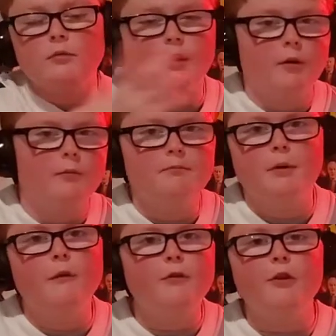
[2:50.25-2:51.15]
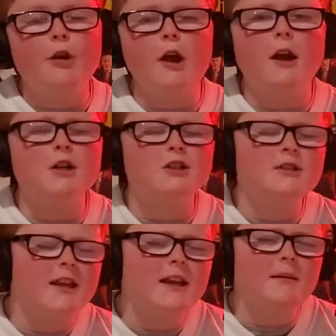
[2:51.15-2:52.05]
You know, both the New York
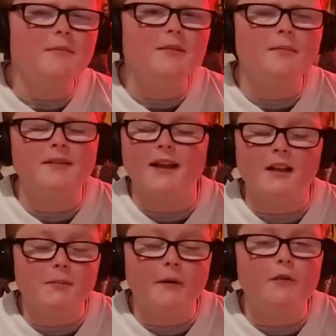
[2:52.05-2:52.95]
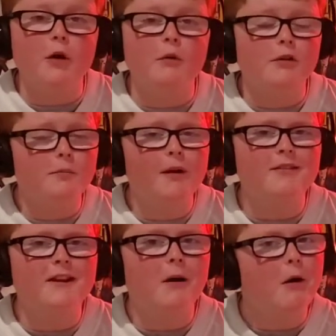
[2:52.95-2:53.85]
teams, besides Buffalo, are
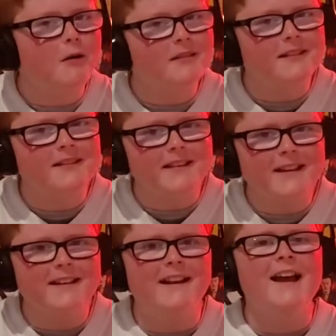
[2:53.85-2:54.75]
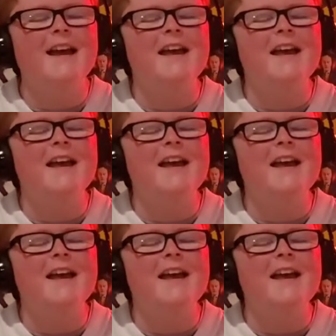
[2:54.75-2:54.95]
supposed to go 0-16.